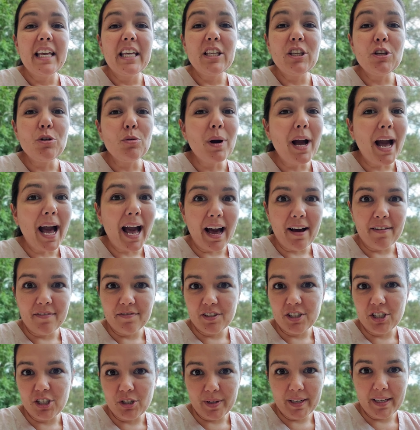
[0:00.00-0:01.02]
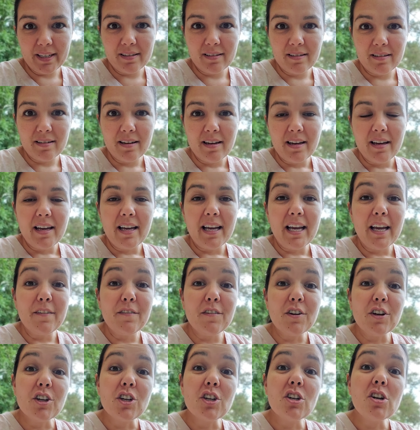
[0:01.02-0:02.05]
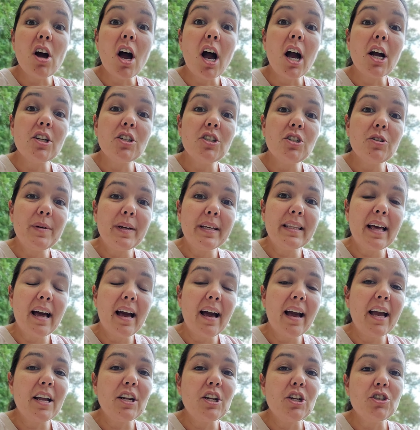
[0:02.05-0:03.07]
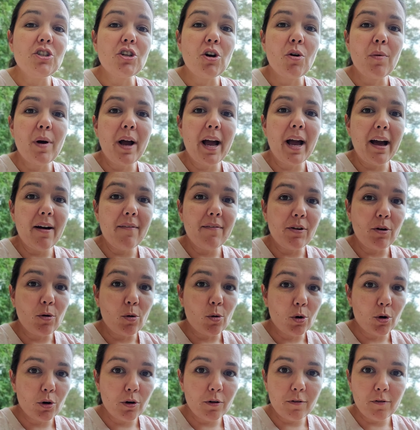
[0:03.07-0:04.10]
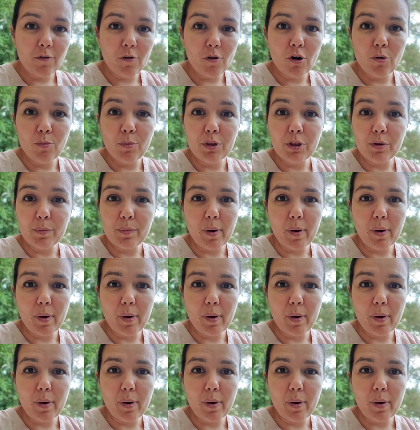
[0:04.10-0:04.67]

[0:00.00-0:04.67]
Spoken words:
You have to do it. If you're not doing that, and you don't have an order form with a